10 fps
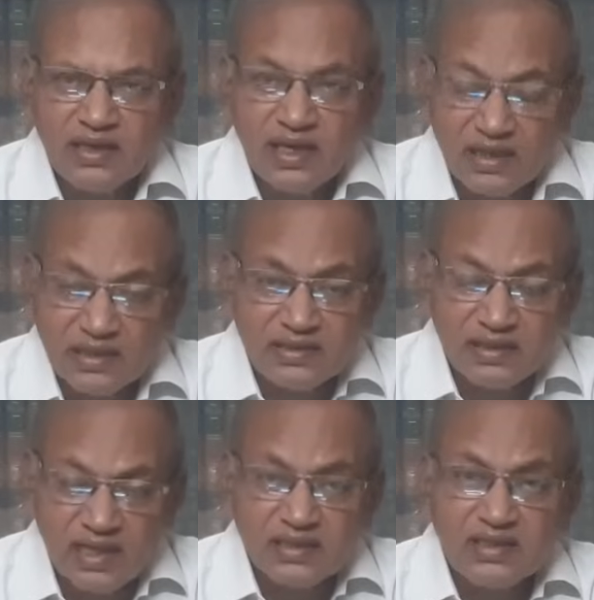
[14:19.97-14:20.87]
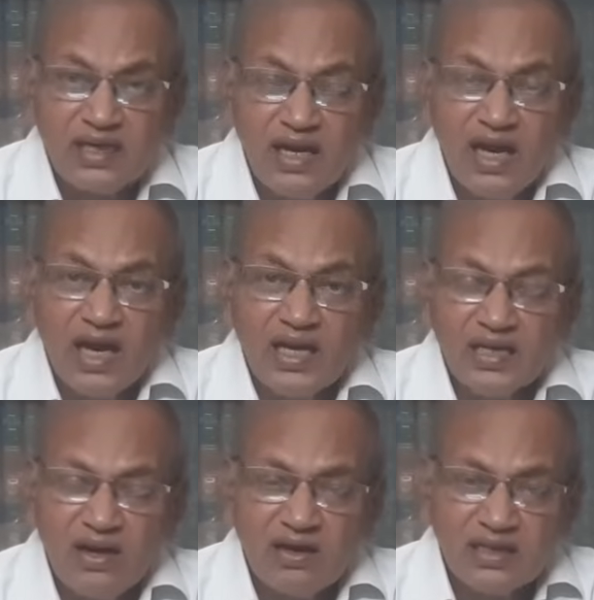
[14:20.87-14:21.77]
And he says, and
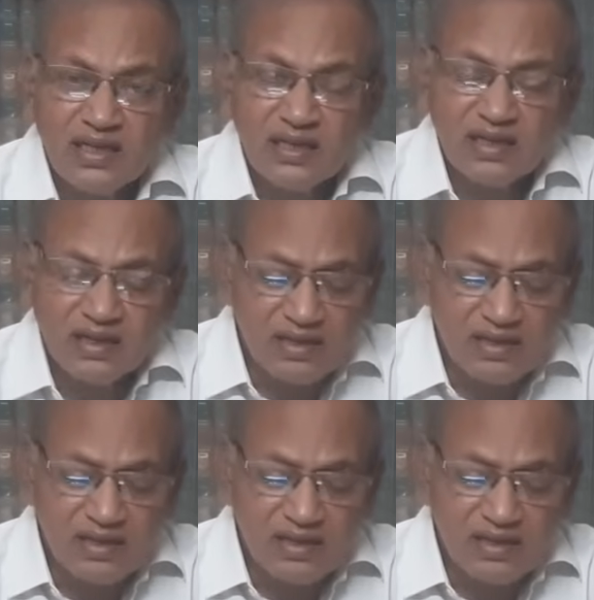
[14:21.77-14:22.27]
Dr.